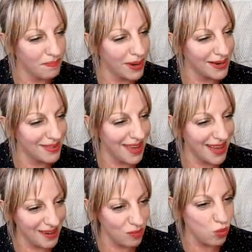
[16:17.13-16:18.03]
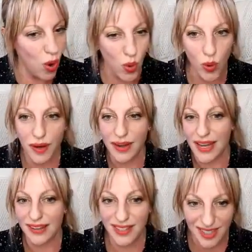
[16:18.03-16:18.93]
but that
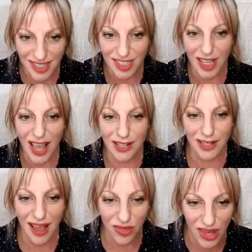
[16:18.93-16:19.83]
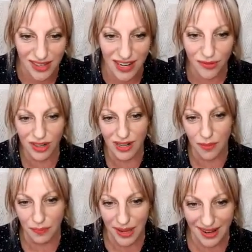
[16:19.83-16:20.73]
wokeness has, I think,
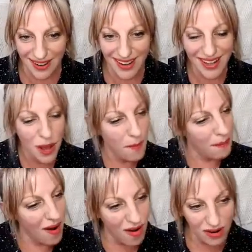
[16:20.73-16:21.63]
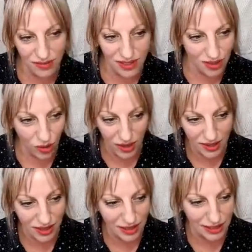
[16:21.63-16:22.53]
definitely been part of this whole
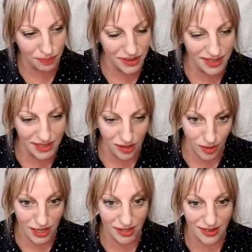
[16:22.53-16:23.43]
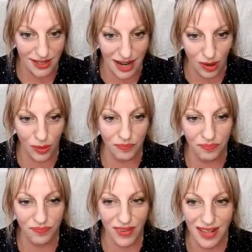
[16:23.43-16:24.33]
eclipse series. Now,
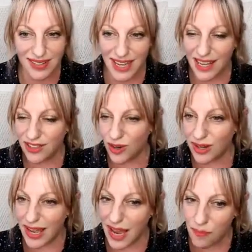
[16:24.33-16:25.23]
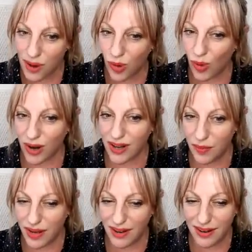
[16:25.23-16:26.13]
as Cancer and Capricorn
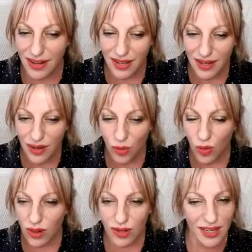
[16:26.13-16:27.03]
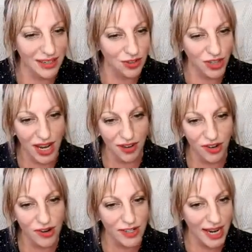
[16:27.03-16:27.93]
come in, we're looking at
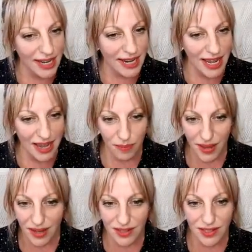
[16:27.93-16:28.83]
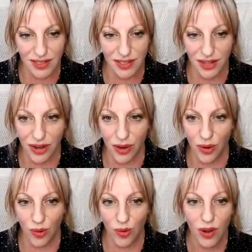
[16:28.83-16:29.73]
gender dynamics, you
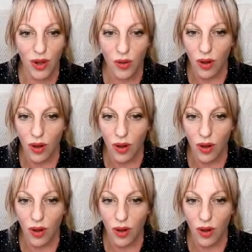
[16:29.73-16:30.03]
know,